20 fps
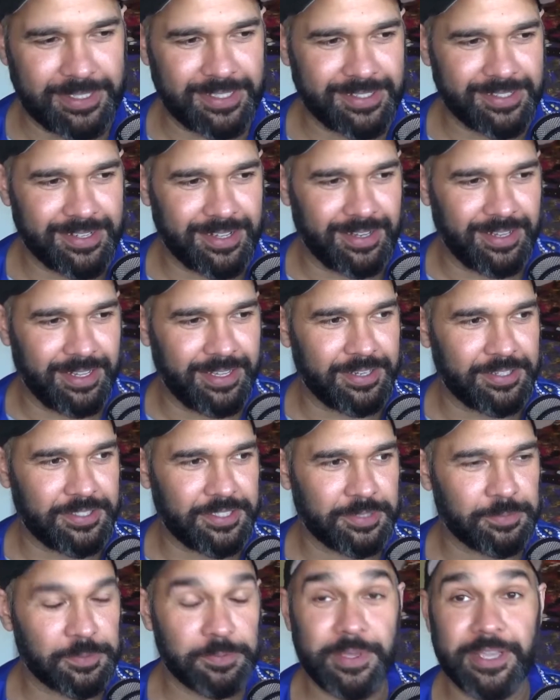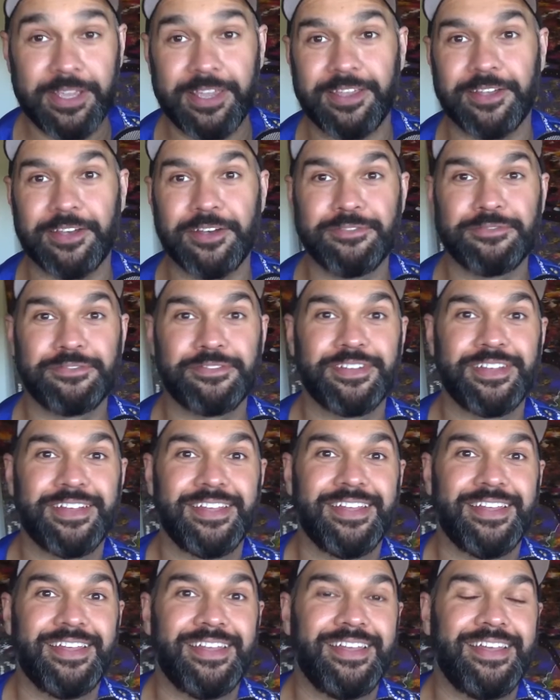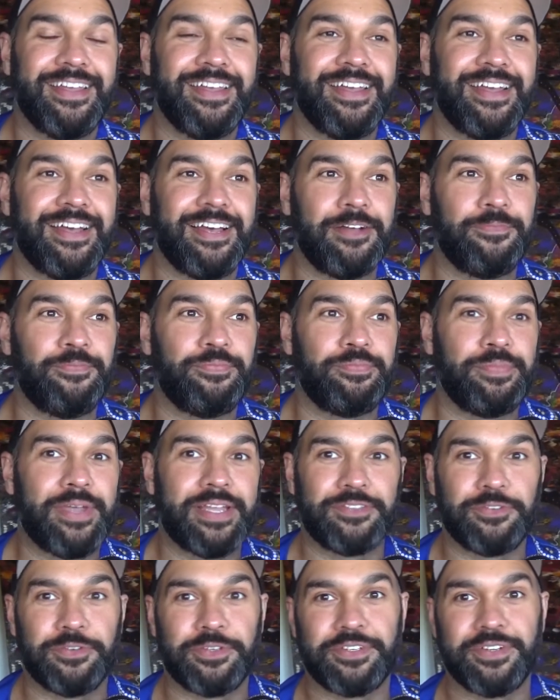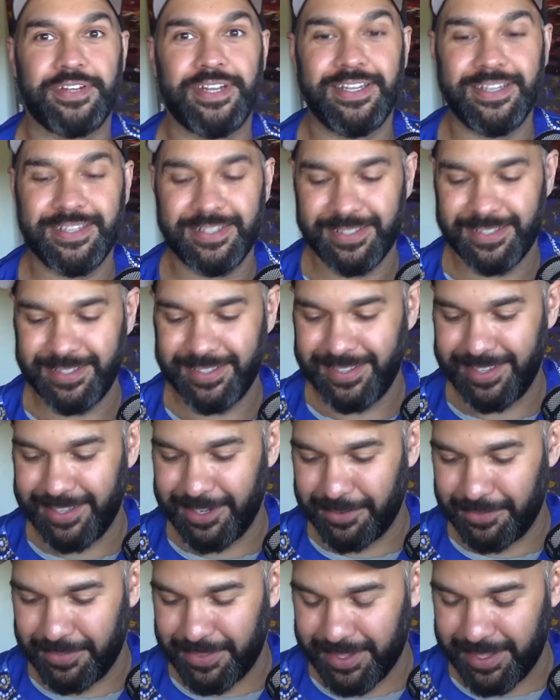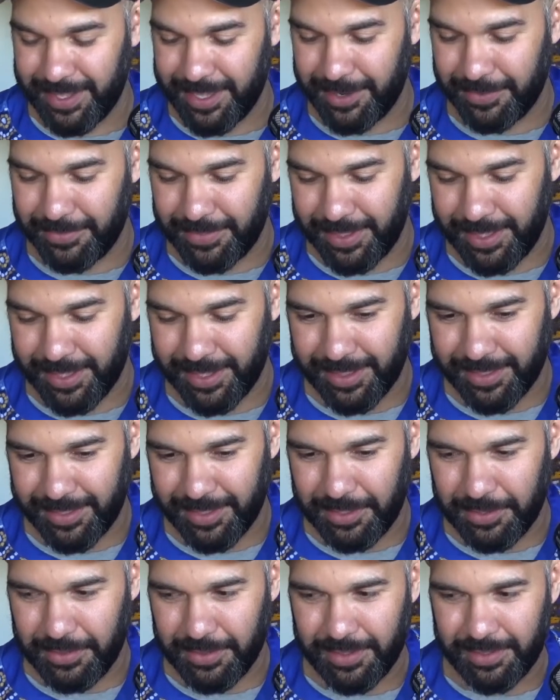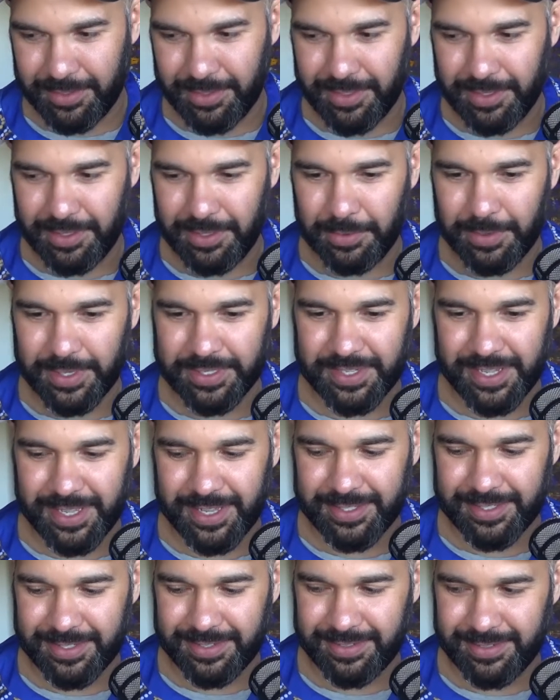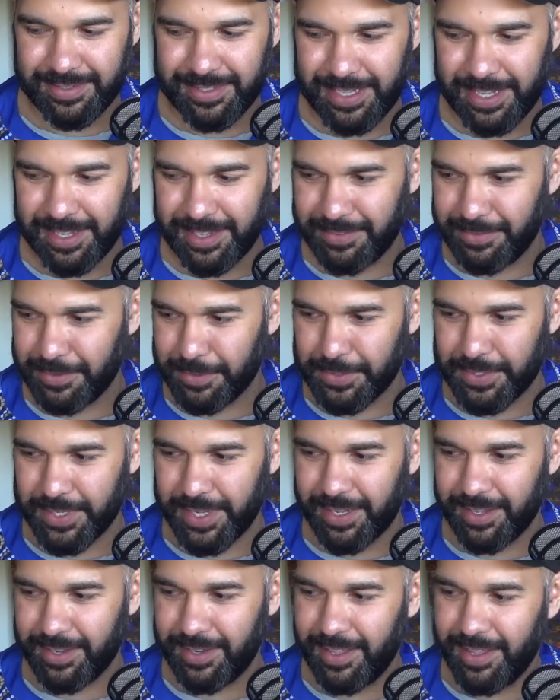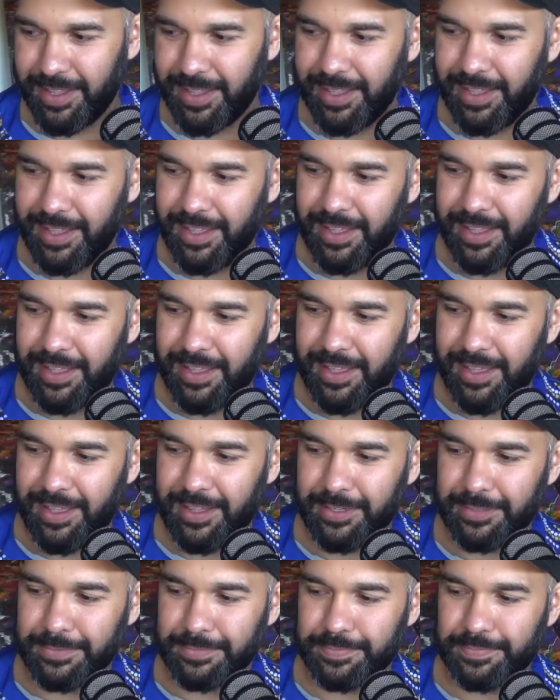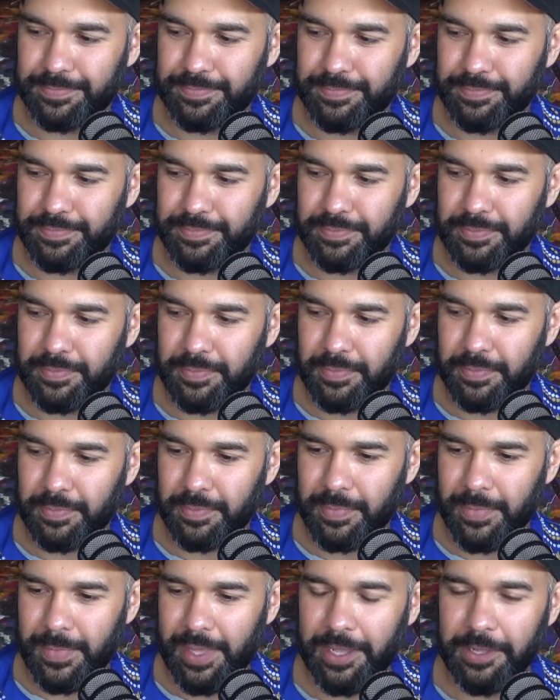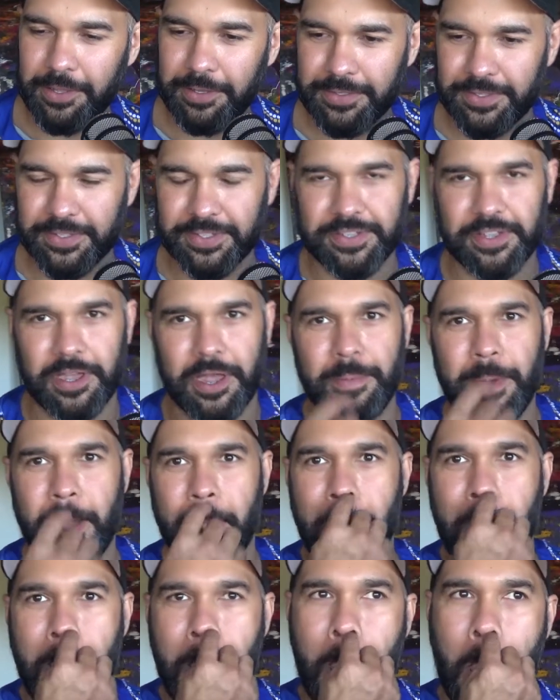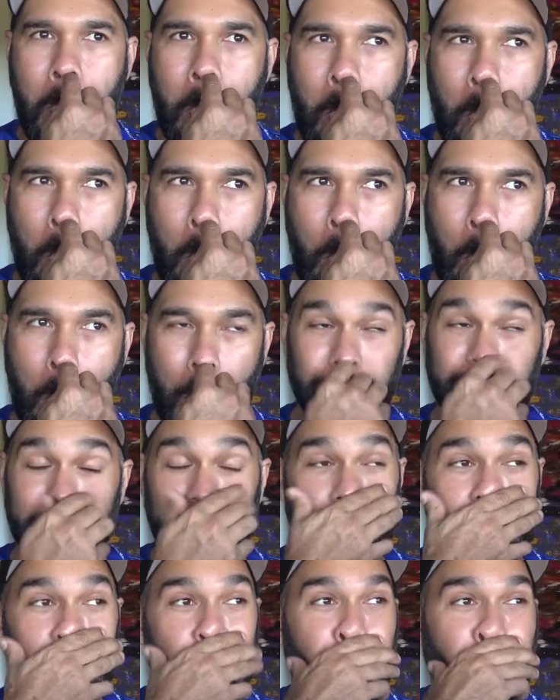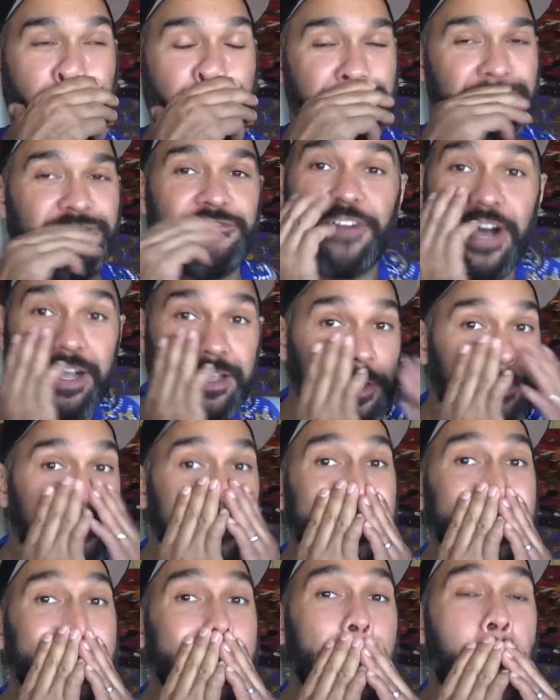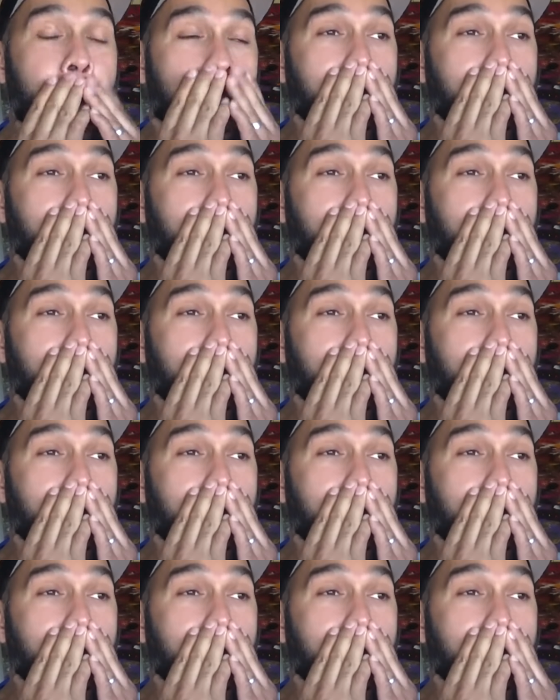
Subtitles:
There's no leadership. Speaking of, back to Australia. Get off the USA's dick for a second. How good's ScoMo? Excuse me, this fucking beard.